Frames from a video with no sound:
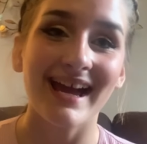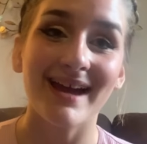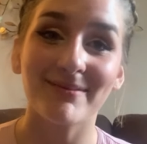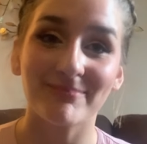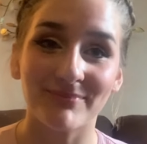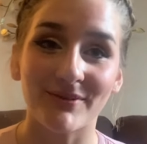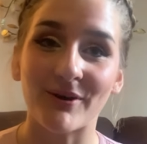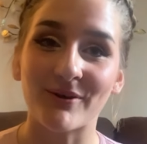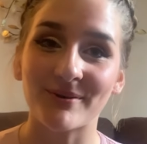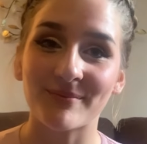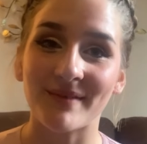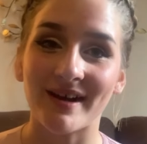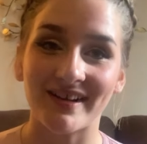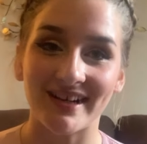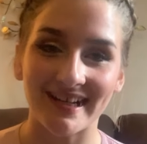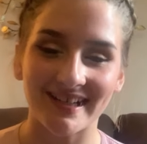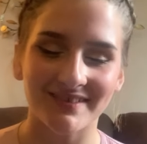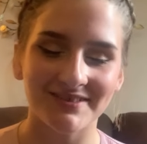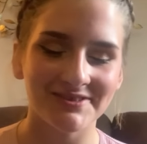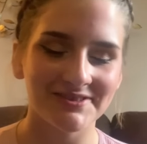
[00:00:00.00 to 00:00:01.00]
and broke my
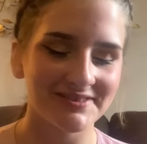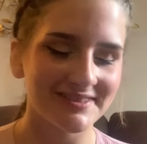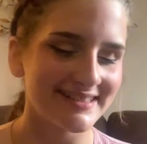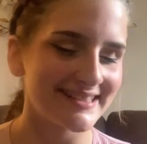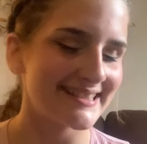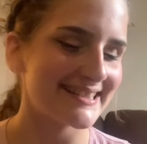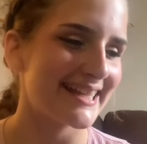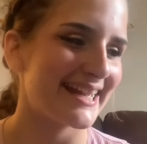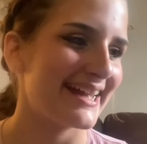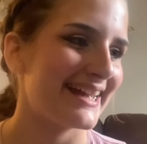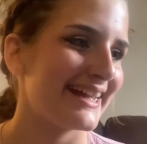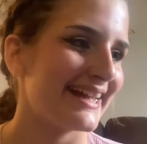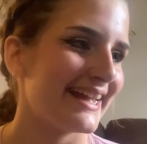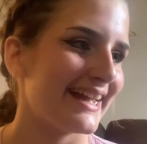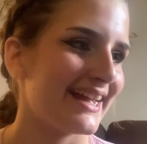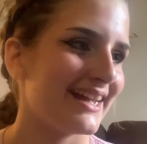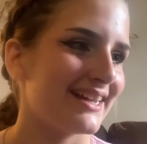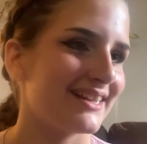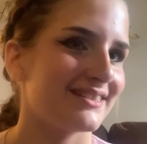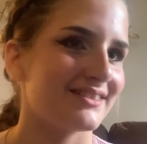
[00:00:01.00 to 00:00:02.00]
ankles.
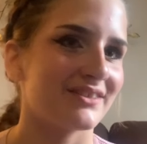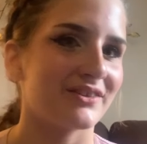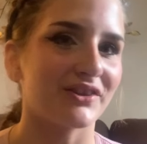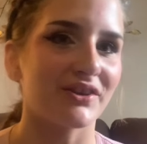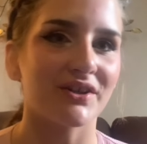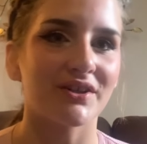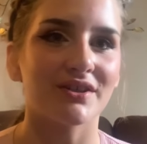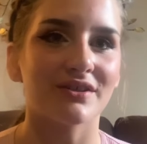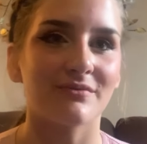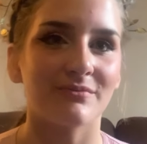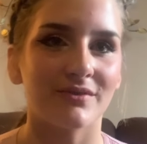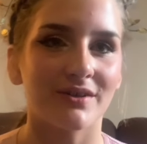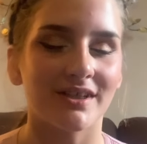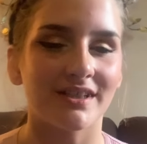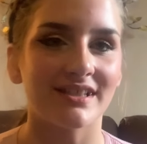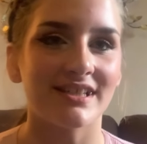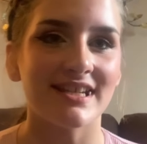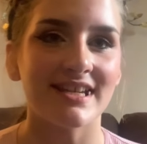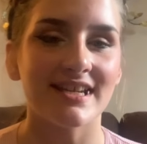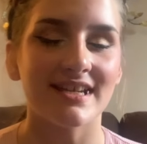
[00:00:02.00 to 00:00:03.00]
And the third one